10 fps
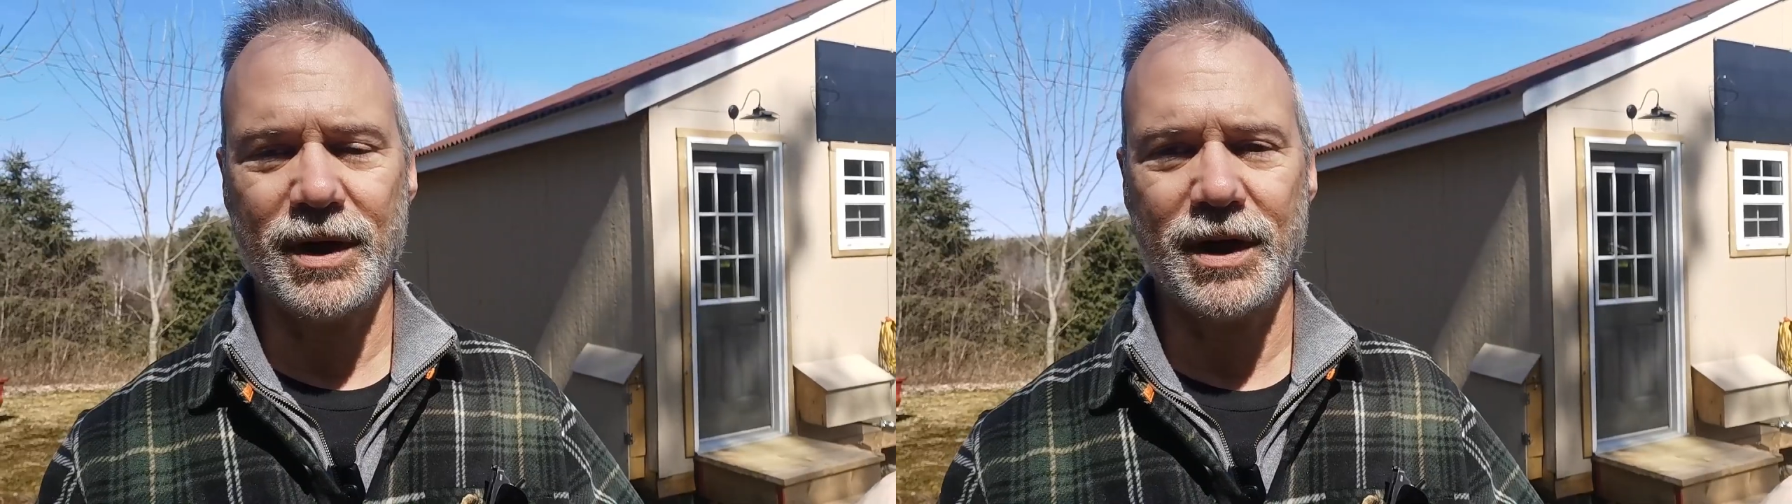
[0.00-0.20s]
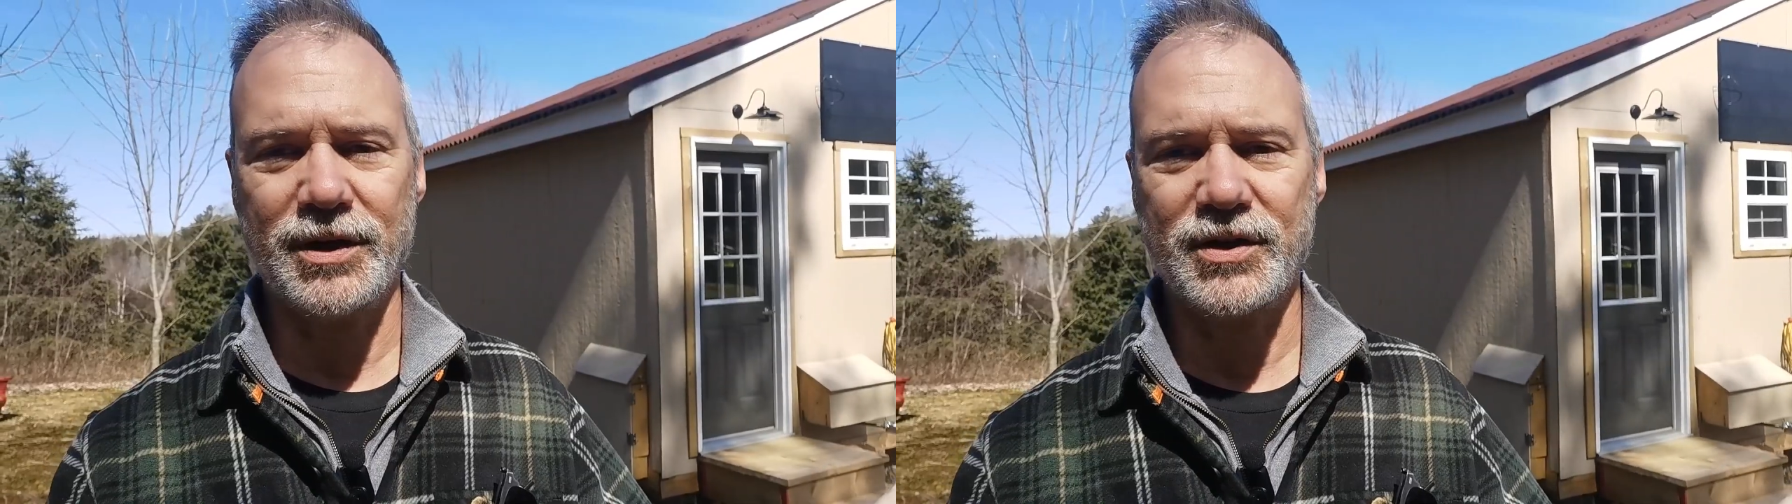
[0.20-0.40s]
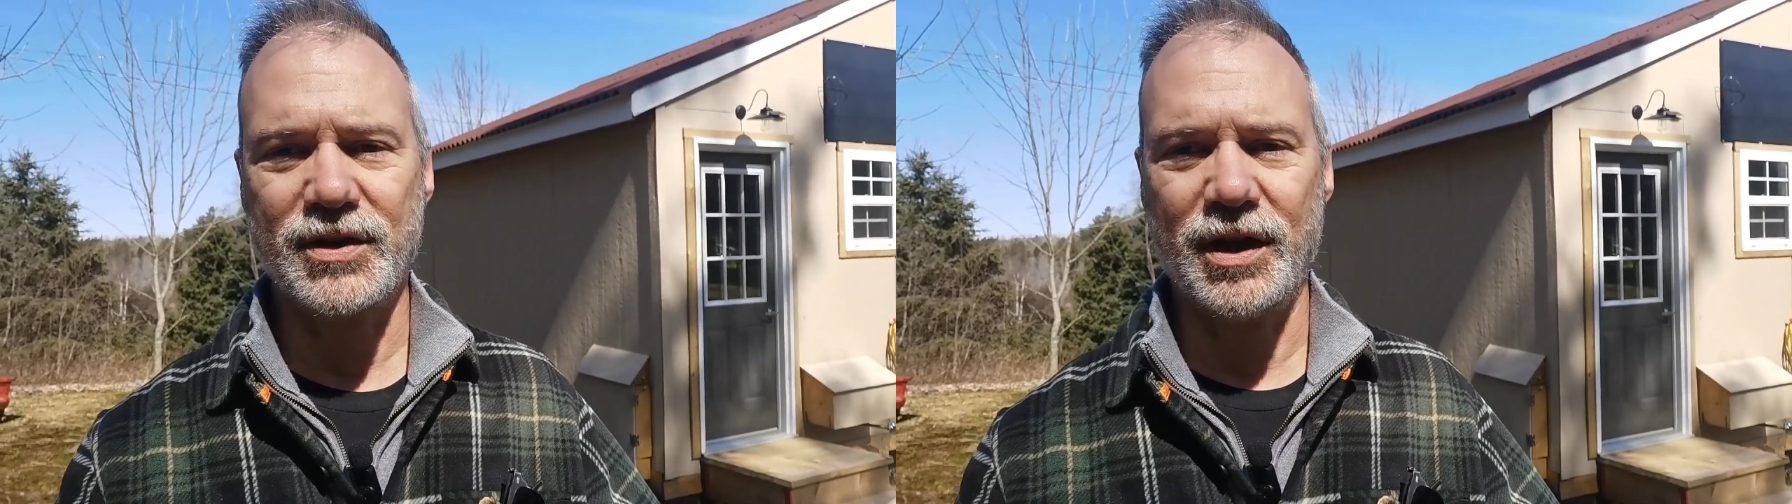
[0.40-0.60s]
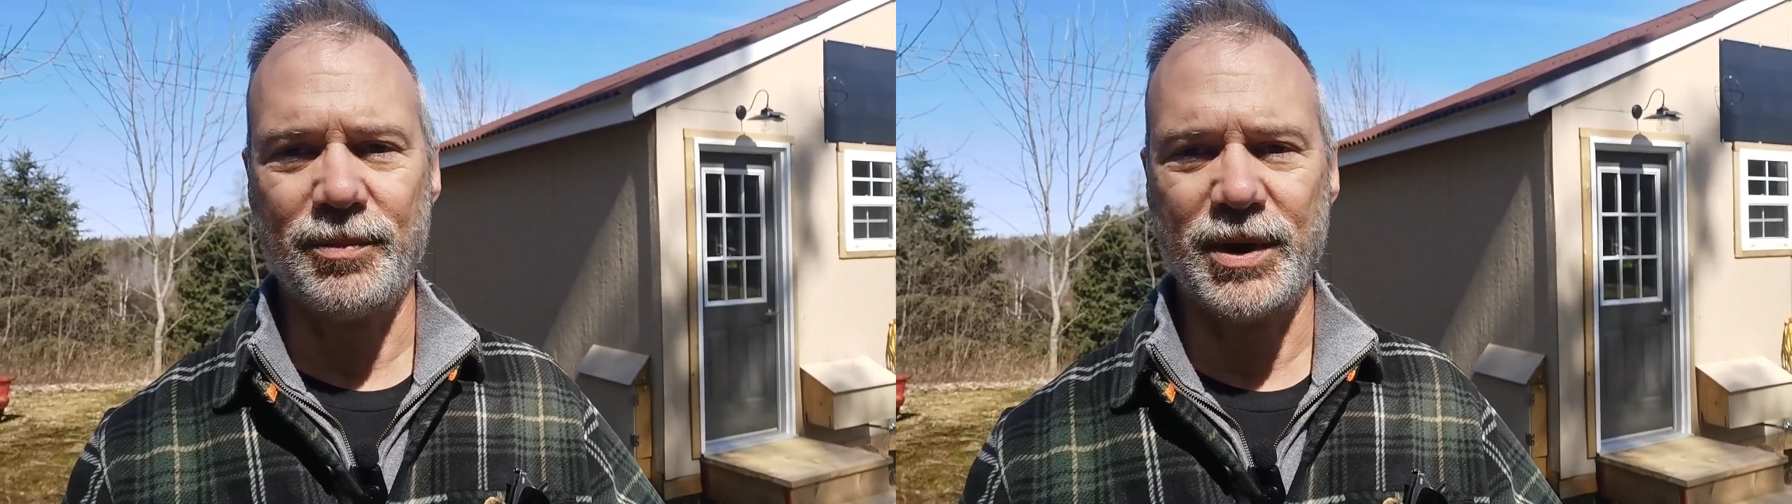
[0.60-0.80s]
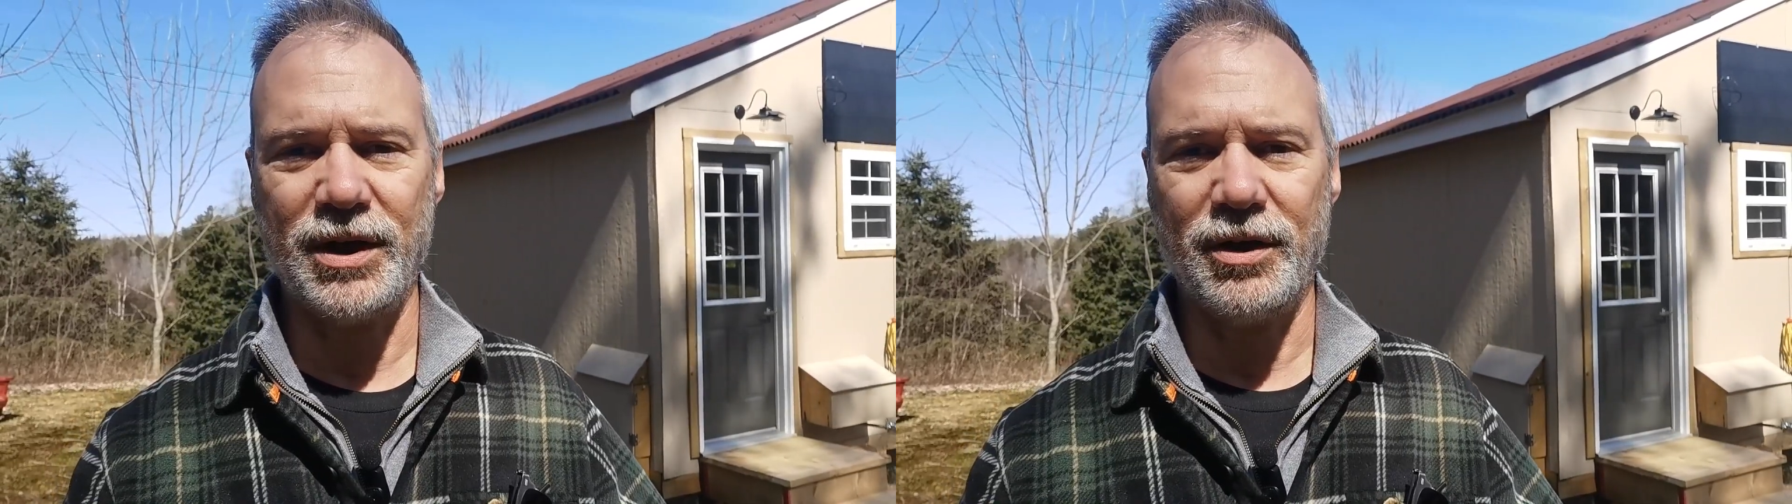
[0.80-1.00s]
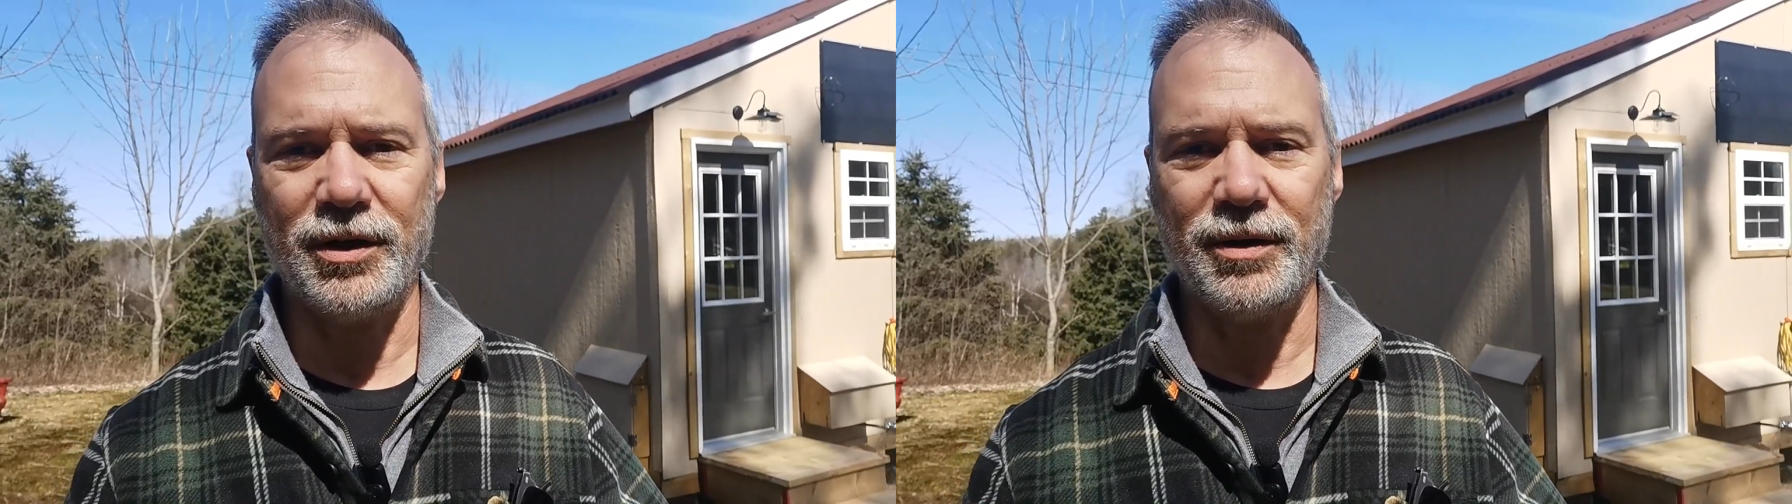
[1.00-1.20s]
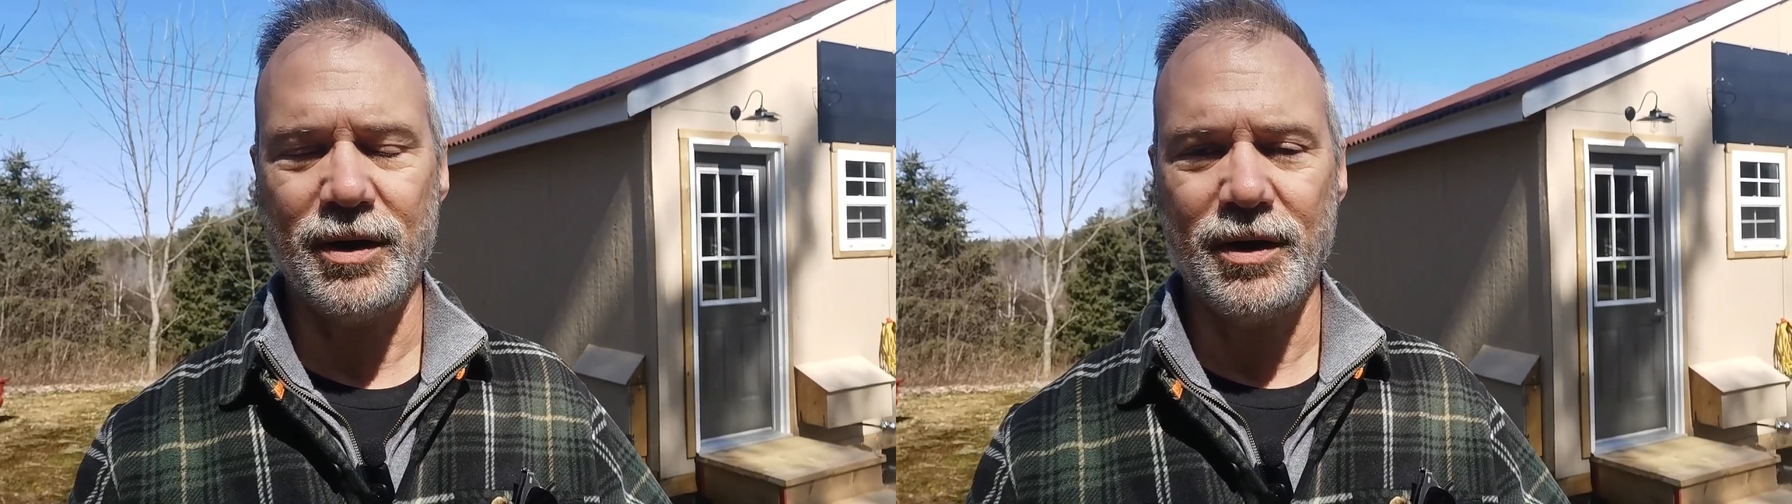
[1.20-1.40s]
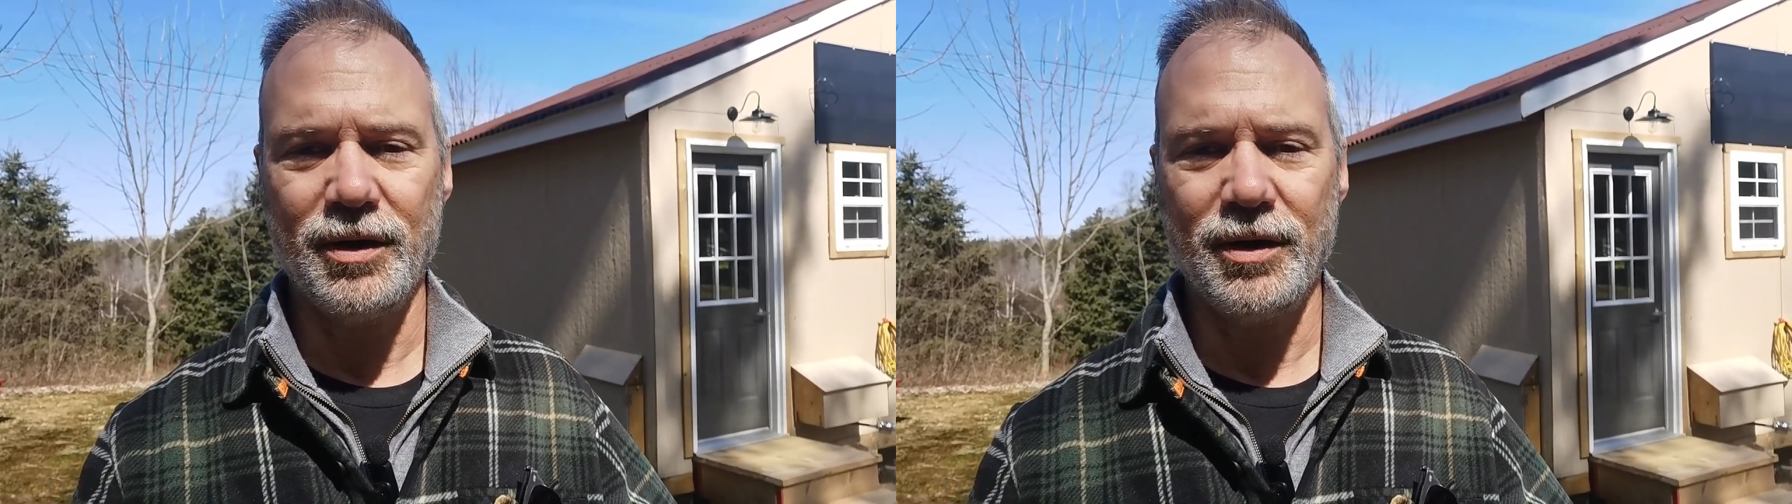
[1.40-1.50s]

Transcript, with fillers: uh, just an update on